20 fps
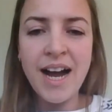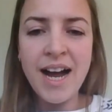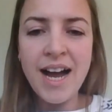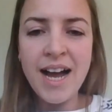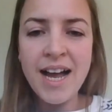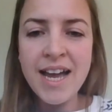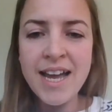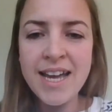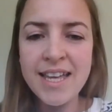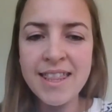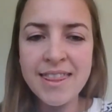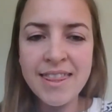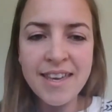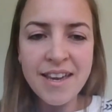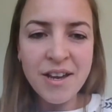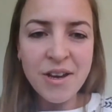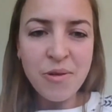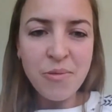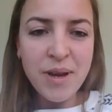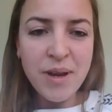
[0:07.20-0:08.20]
I
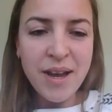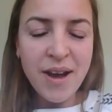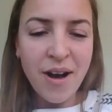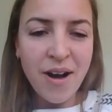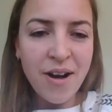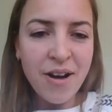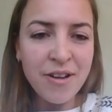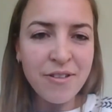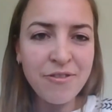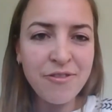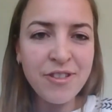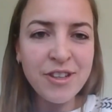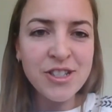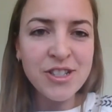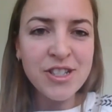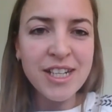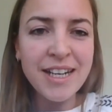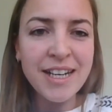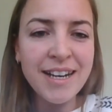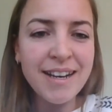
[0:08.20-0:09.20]
think we are
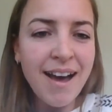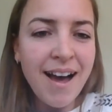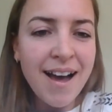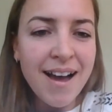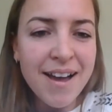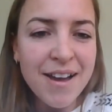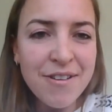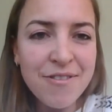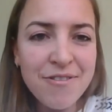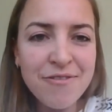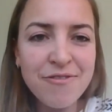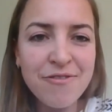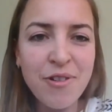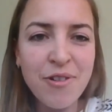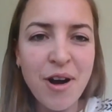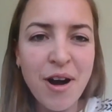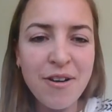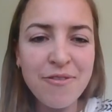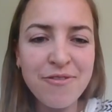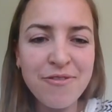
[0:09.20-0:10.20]
officially live
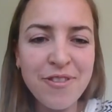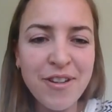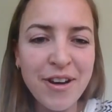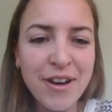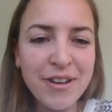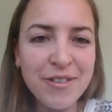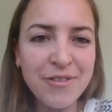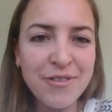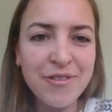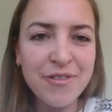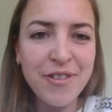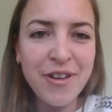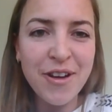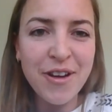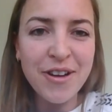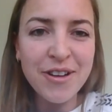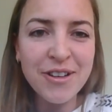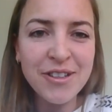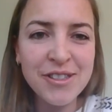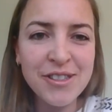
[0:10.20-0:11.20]
for our very
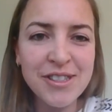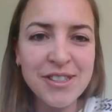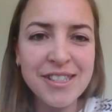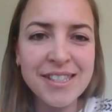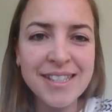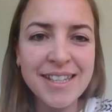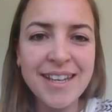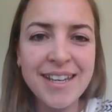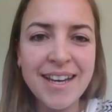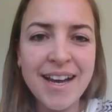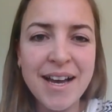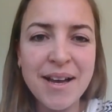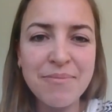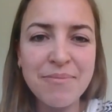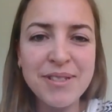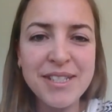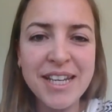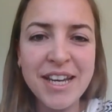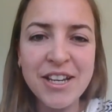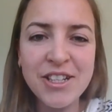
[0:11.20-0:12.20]
first
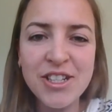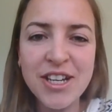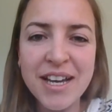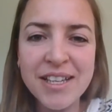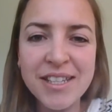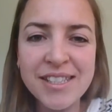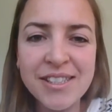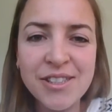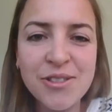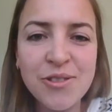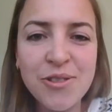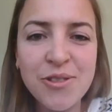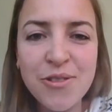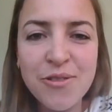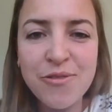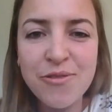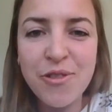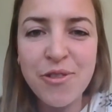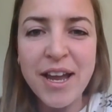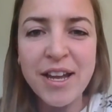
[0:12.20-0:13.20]

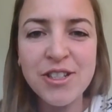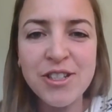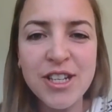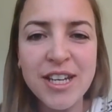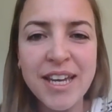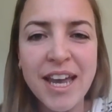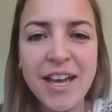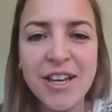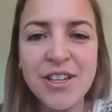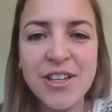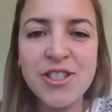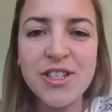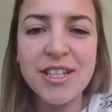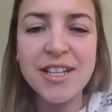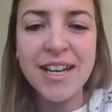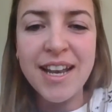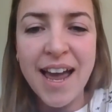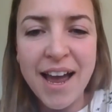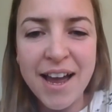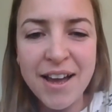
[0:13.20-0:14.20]
DHIS2 for
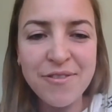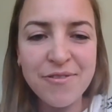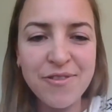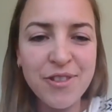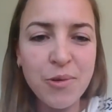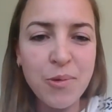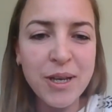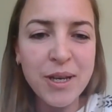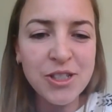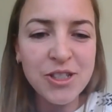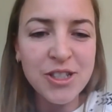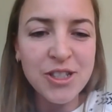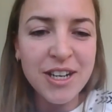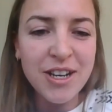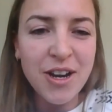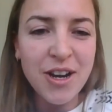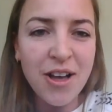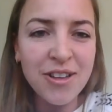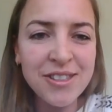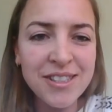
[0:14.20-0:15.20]
Education live question
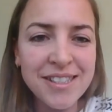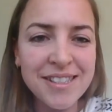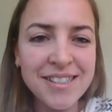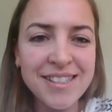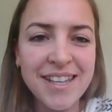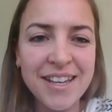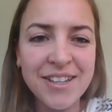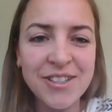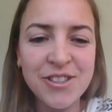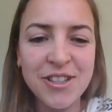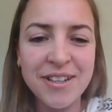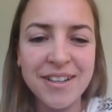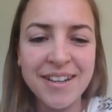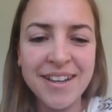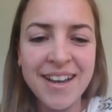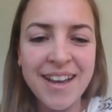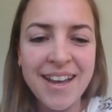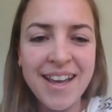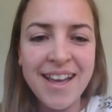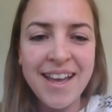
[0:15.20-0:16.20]
and answer
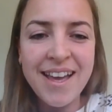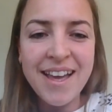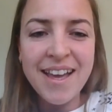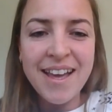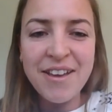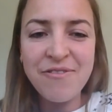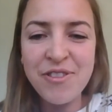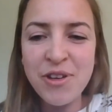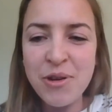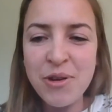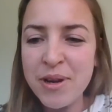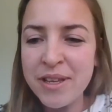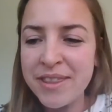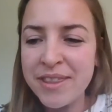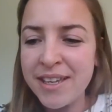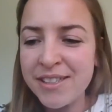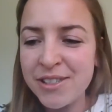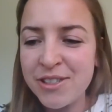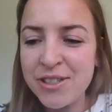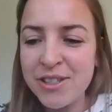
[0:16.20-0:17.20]
session. If you're
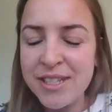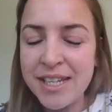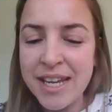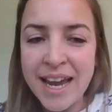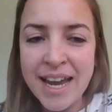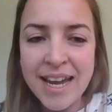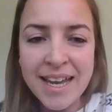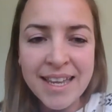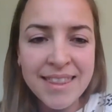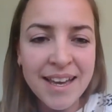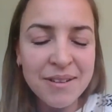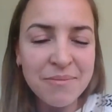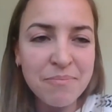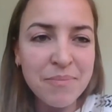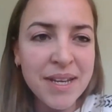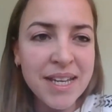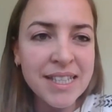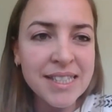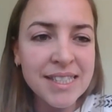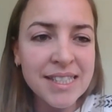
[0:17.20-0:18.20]
with us today, that
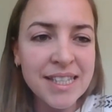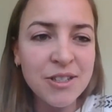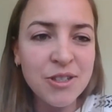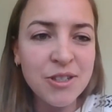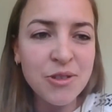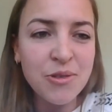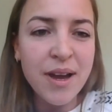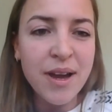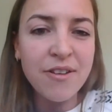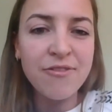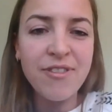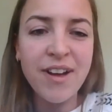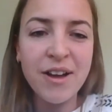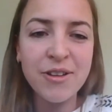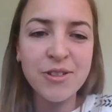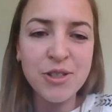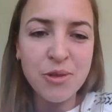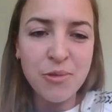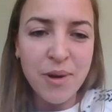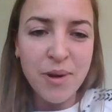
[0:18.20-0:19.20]
means that you have
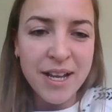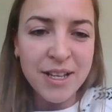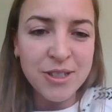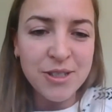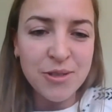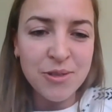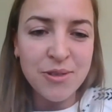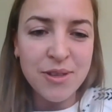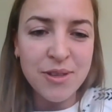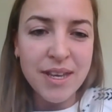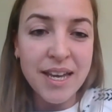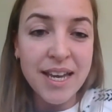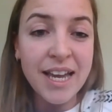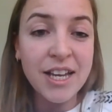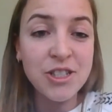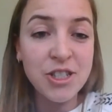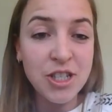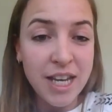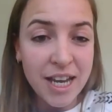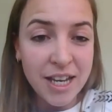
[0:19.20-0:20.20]
found your way to the
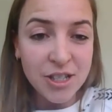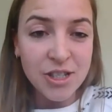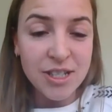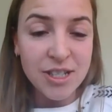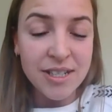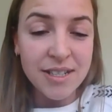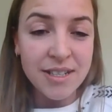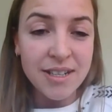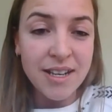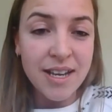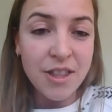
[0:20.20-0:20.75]
education